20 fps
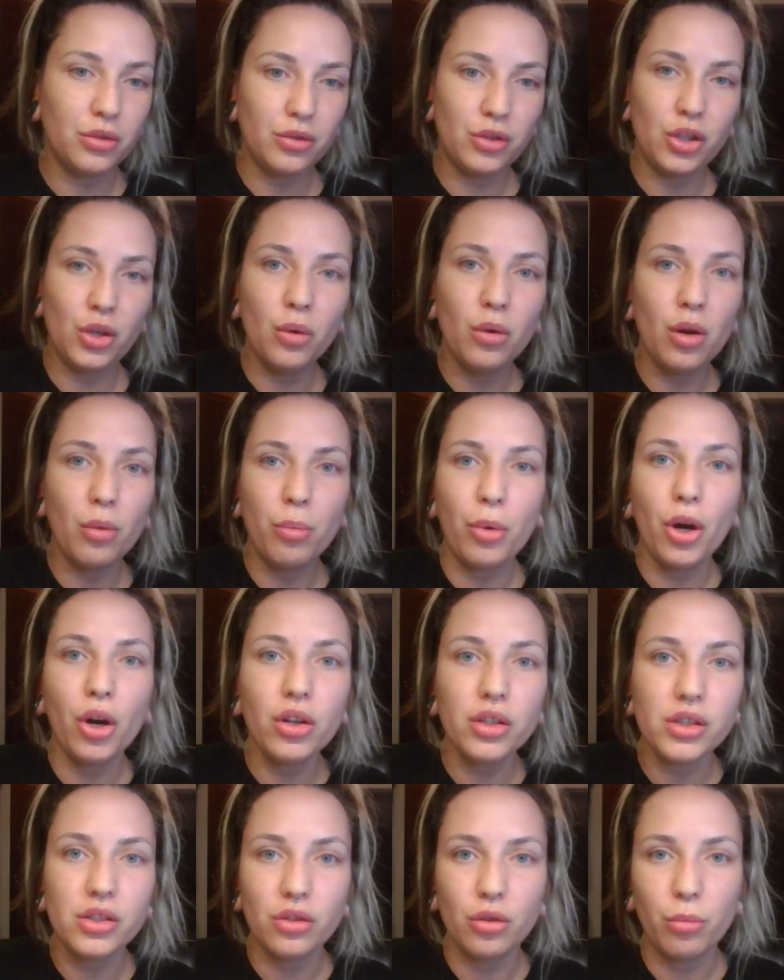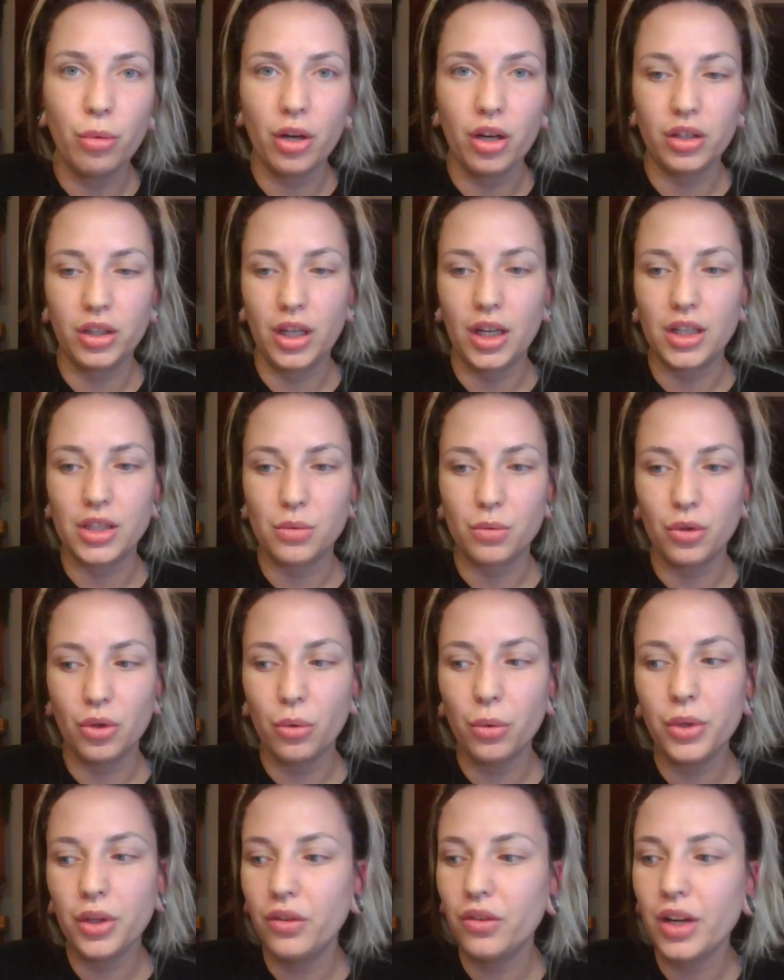do a personal podcast where no
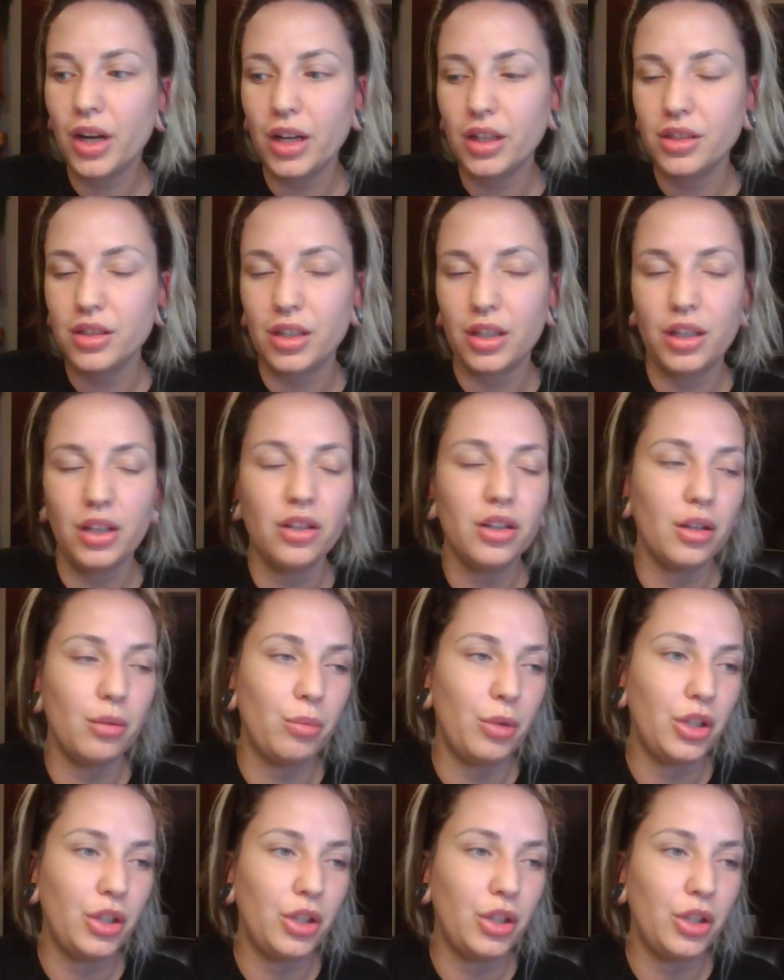one even has to hear it,